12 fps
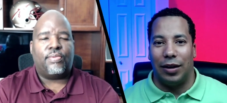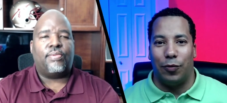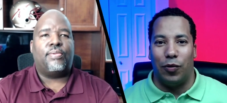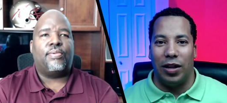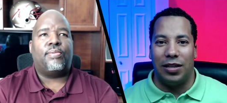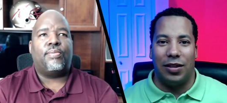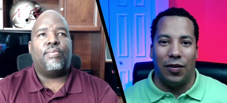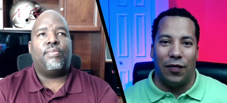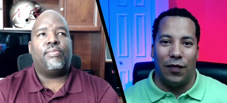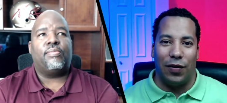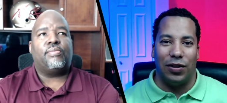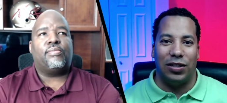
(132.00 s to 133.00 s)
Speaker 1: like what's the
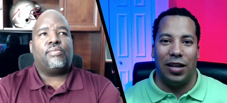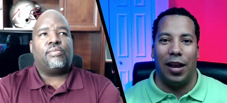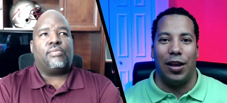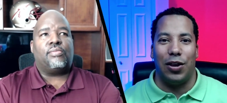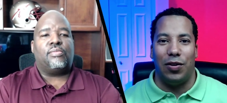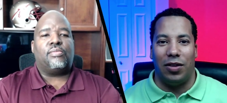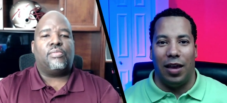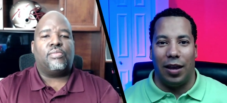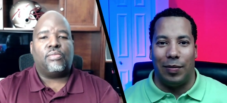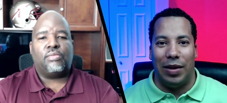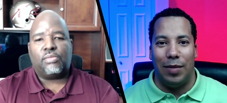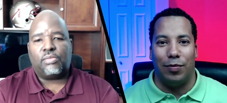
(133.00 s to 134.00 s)
first thing you
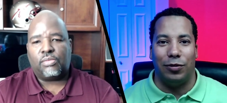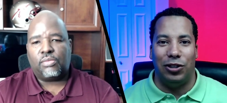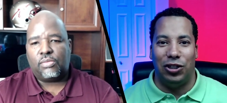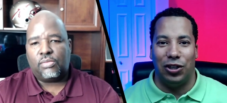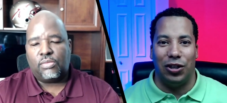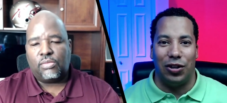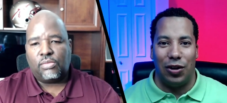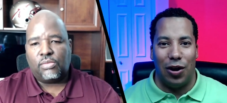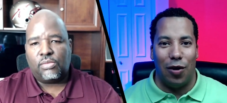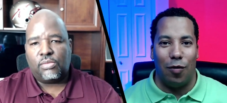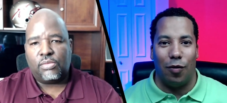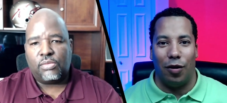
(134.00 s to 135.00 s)
think people should
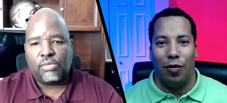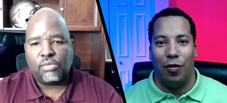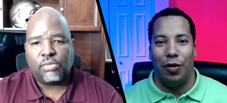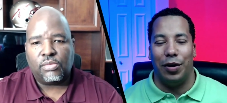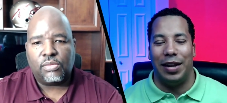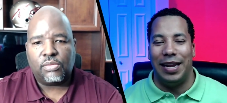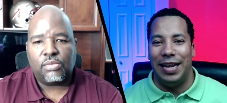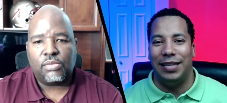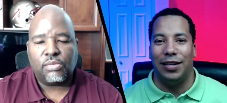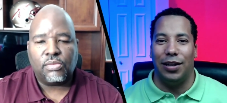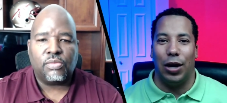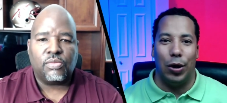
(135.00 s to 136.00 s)
know or or need
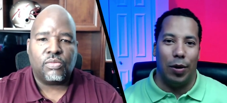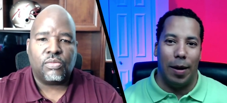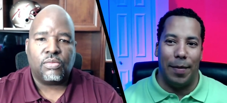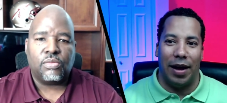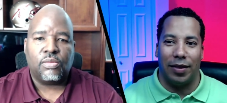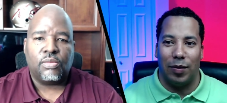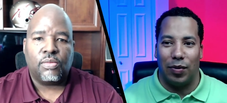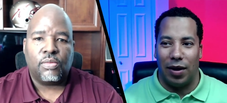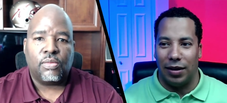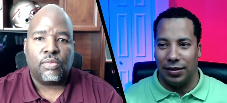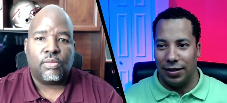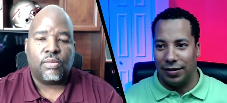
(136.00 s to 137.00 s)
to know about the
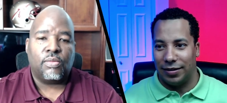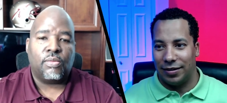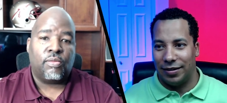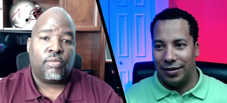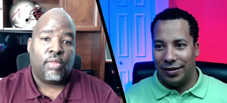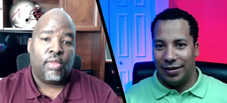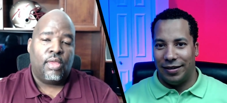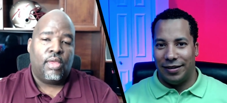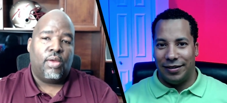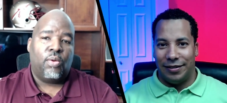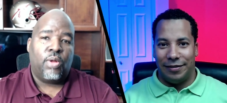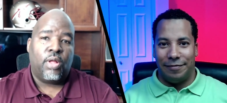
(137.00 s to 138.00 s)
process?
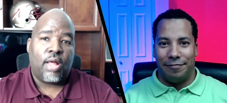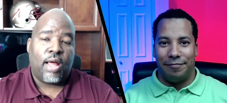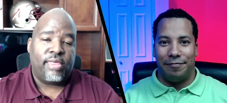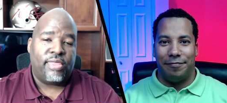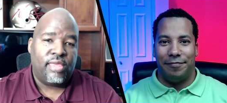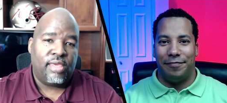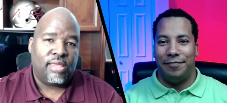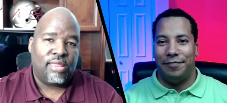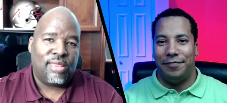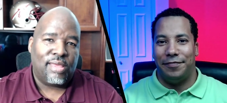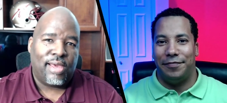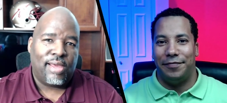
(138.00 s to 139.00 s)
Speaker 2: Well, I think
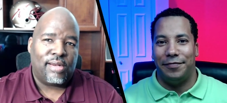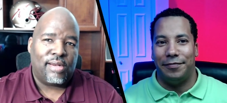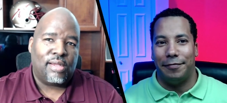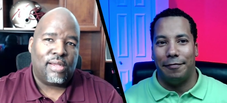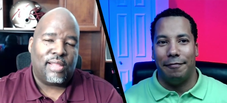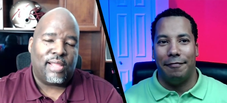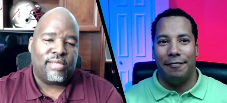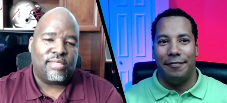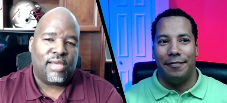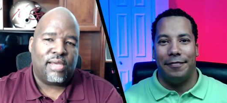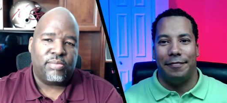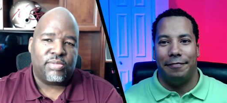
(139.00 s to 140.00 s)
that a lot of
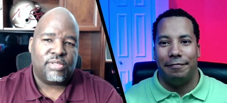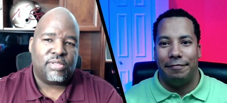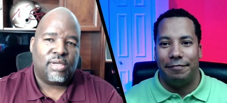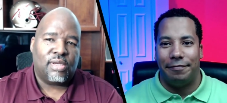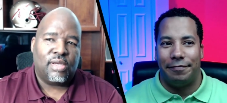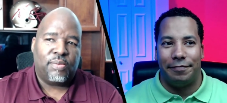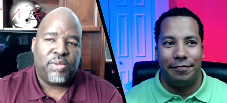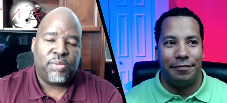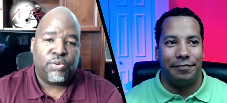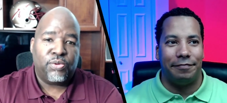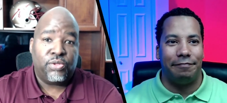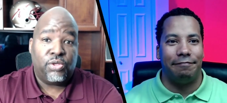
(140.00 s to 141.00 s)
times uh,
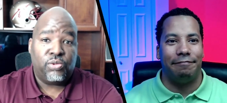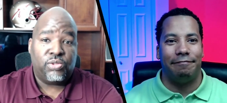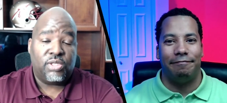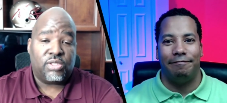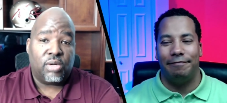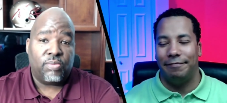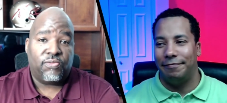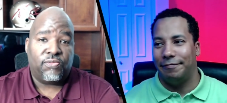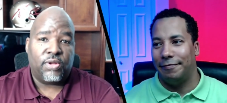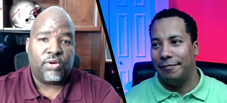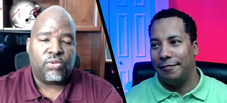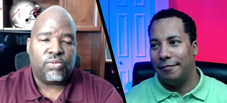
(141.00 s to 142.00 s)
people use the term
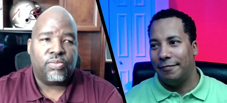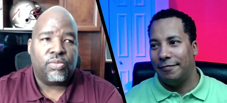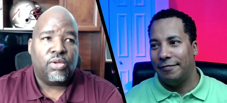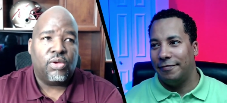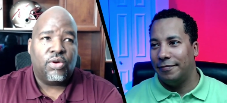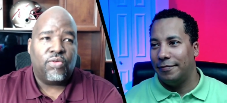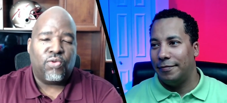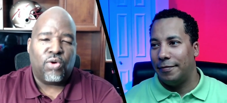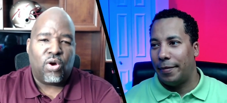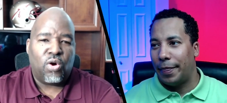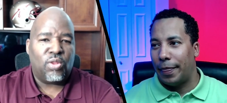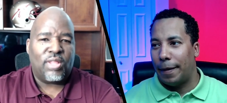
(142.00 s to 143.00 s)
funnel for a
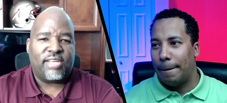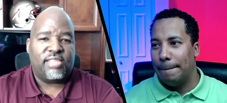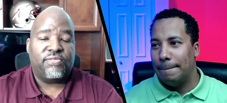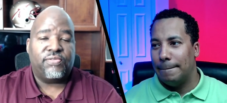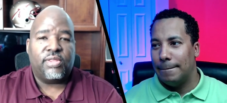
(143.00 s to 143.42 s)
whole lot of different